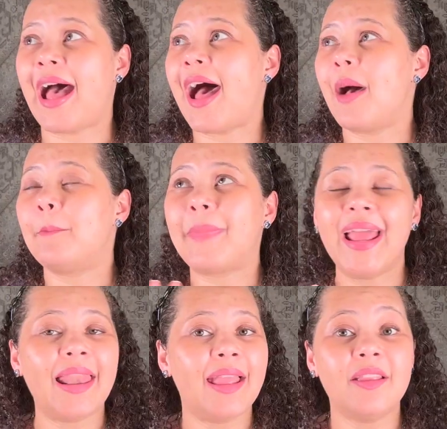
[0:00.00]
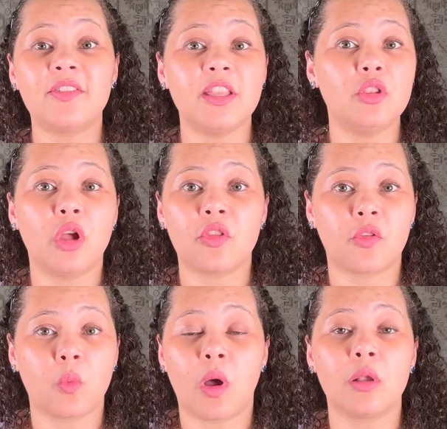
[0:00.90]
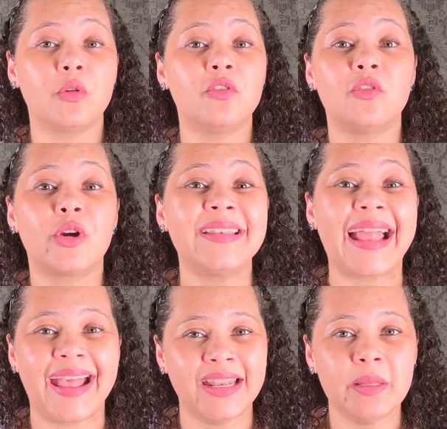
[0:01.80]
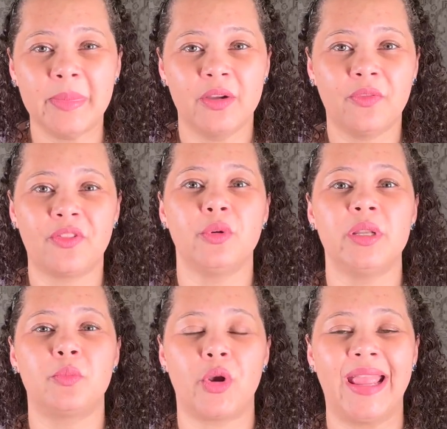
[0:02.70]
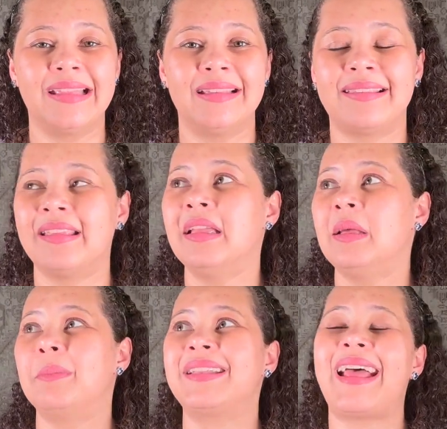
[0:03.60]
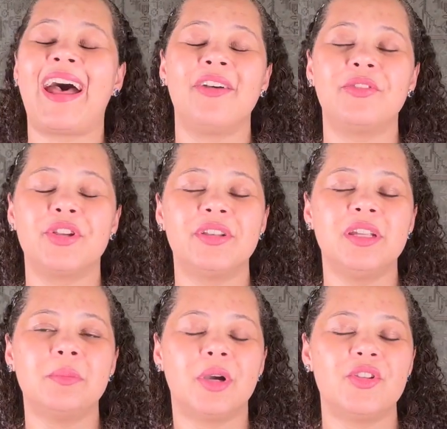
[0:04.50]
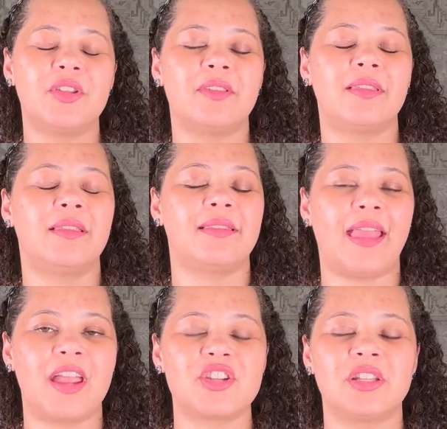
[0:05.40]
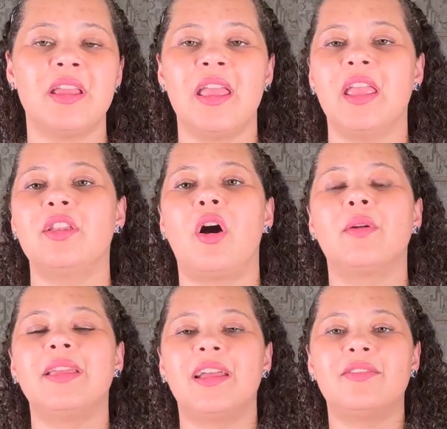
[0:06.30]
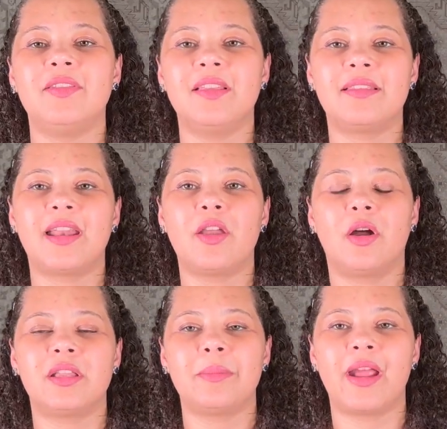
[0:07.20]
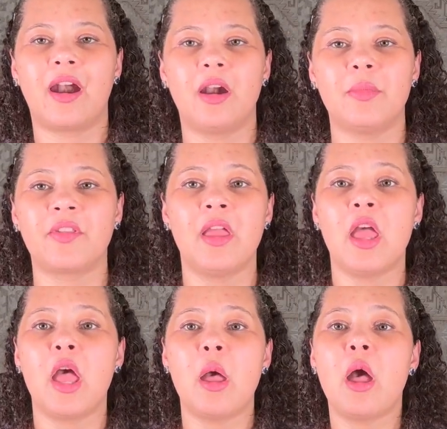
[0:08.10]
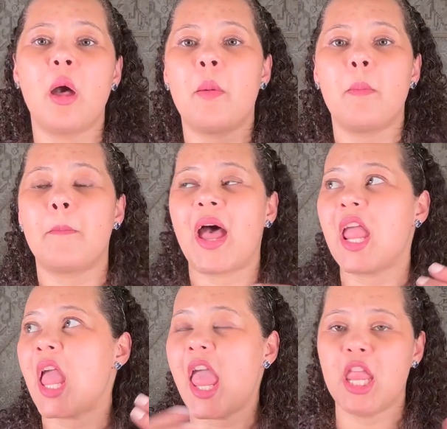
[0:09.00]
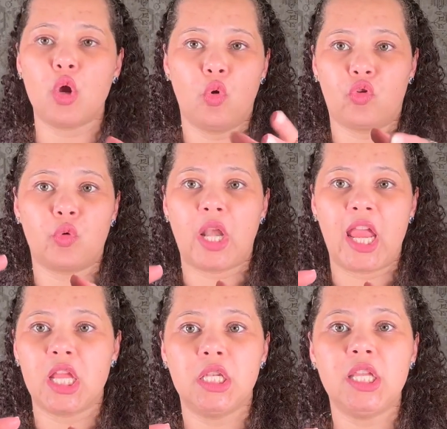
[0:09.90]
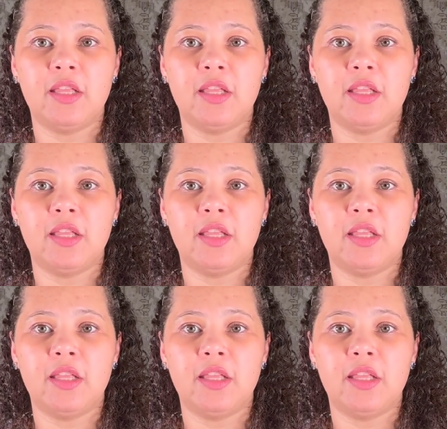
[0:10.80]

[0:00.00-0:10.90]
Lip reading: My legs did not swallow for 9 months during pregnancy, but after the emergency C-section and all the IVs that I got in my arms, my ankles were like this